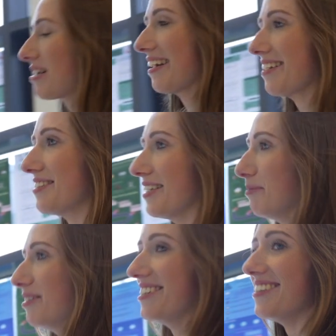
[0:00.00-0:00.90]
like a
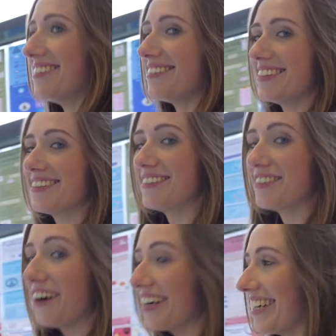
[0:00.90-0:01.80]
diamond, this
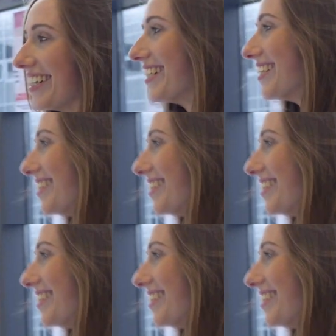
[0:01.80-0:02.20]
entire